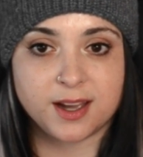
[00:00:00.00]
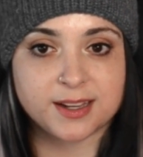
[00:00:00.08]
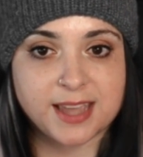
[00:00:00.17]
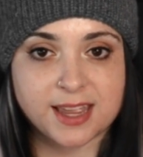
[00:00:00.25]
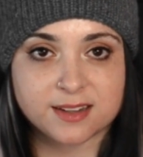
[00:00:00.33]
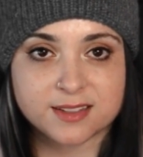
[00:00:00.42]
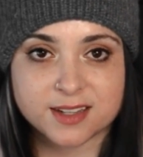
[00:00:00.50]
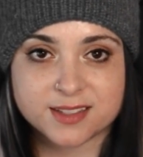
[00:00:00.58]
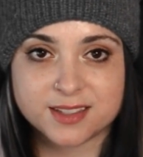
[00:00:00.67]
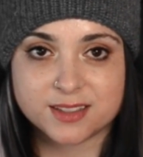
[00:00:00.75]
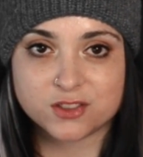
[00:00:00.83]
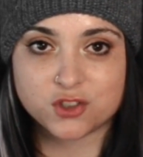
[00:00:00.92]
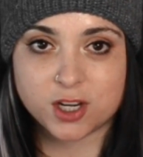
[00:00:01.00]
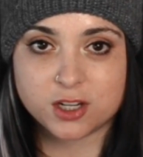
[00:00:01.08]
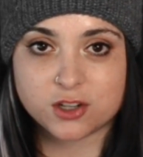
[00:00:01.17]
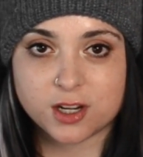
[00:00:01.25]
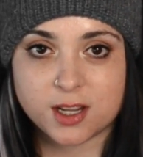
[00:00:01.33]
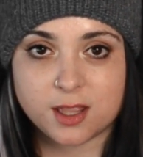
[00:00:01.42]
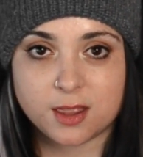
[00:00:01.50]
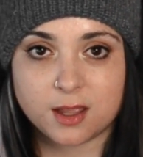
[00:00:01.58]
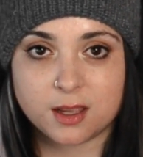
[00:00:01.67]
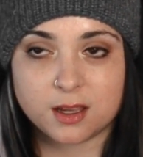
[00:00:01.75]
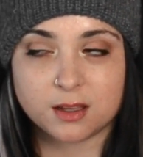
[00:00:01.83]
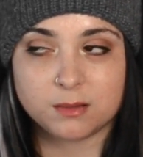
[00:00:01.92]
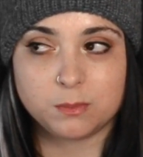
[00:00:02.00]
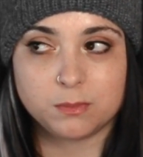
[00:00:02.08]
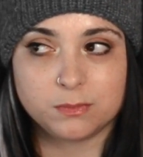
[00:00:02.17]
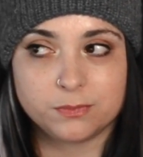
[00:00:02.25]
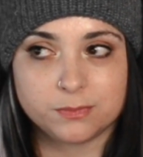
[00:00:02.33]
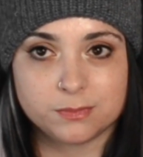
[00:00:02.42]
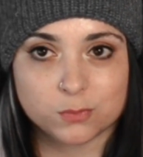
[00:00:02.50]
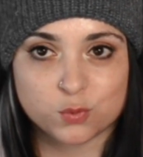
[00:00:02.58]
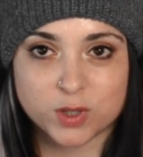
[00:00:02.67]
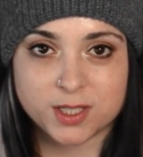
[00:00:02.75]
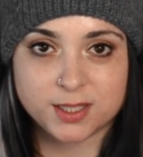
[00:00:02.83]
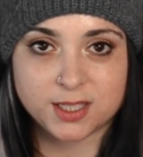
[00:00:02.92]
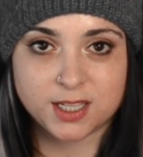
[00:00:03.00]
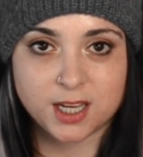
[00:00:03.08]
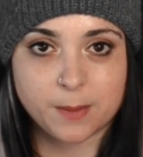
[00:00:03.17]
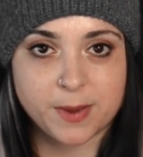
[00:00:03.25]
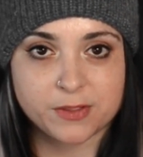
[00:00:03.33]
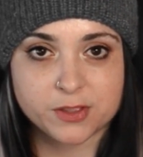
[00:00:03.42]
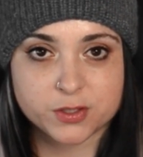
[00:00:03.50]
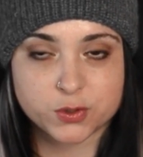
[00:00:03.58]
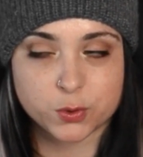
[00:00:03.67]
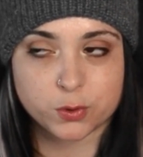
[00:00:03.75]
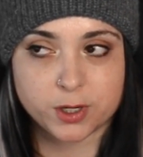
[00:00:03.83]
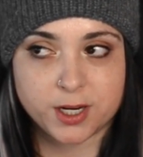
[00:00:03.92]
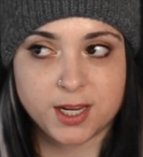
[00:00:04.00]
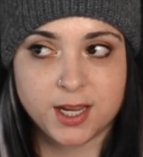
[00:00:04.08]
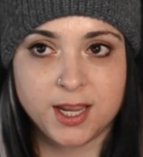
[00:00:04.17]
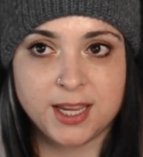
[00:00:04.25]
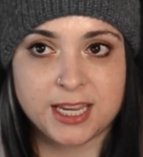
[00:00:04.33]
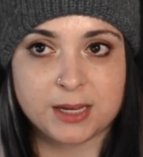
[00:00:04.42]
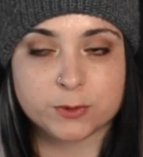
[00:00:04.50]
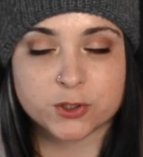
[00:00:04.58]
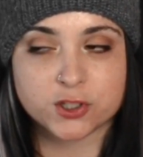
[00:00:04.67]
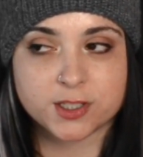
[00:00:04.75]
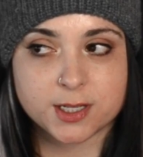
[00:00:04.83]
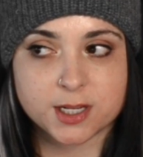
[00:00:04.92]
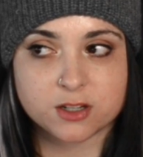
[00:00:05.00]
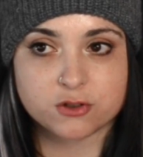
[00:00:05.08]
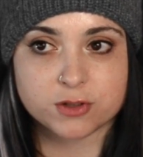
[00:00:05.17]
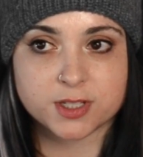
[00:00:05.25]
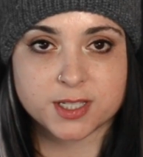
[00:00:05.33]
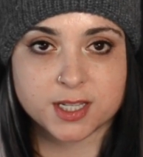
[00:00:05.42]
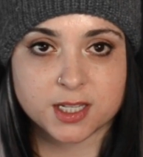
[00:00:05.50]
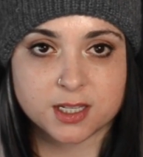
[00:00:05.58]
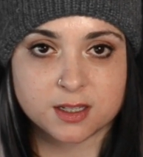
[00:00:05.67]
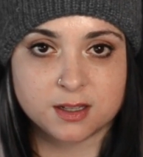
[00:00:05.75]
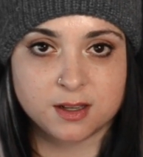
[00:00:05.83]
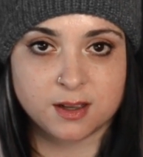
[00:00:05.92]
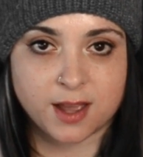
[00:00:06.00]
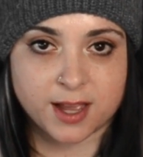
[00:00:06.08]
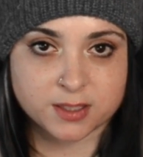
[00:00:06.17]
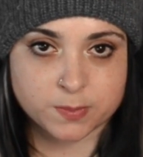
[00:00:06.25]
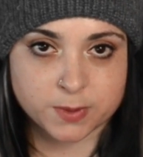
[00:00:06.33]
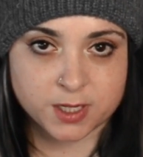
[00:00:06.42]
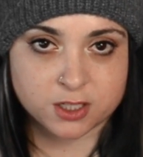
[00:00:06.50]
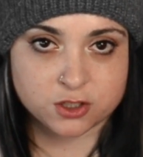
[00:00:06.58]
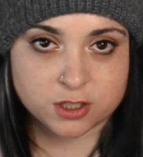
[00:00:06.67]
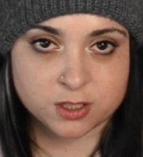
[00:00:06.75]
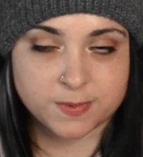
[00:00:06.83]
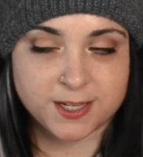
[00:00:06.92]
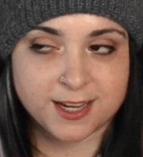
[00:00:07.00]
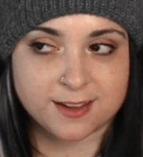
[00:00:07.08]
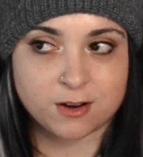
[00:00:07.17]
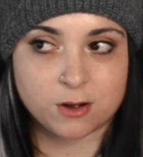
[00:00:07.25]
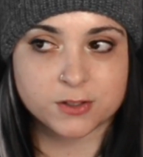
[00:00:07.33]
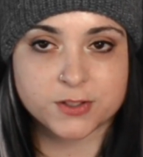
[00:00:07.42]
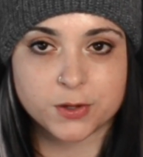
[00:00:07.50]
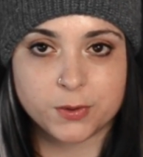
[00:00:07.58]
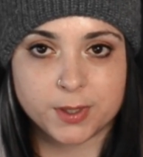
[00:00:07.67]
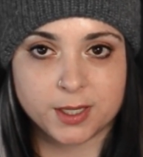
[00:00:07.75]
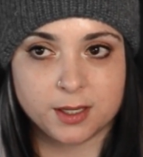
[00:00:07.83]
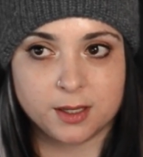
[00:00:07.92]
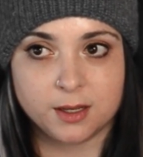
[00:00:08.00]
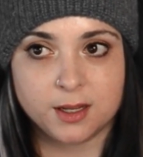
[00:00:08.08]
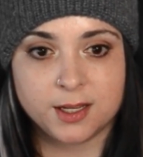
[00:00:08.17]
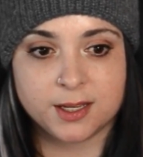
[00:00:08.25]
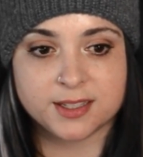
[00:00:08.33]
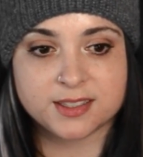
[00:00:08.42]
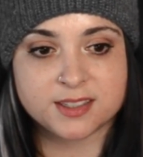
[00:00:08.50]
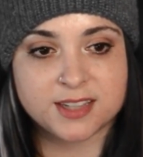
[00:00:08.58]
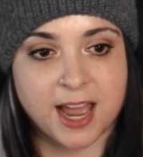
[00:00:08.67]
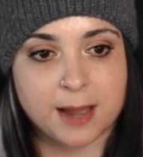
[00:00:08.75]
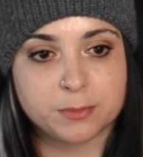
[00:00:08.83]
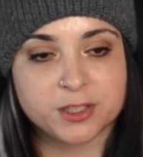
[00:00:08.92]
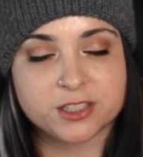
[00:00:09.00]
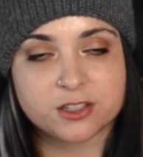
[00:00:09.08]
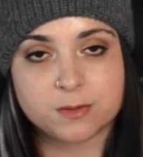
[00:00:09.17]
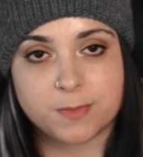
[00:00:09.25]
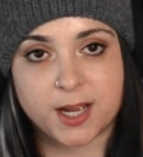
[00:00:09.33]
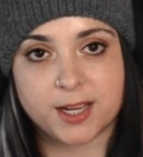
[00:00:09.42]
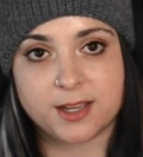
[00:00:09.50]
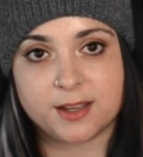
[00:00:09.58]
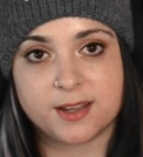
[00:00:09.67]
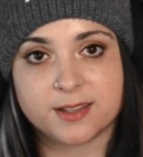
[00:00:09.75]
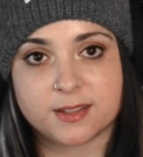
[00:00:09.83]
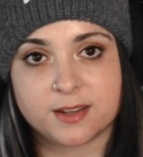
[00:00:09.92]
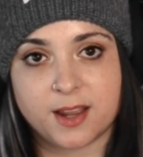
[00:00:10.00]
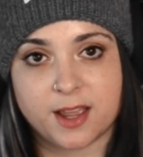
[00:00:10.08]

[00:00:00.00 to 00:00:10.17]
again doesn't change anything really about the story. It was just an interesting explanation to me, and also it established Maya as an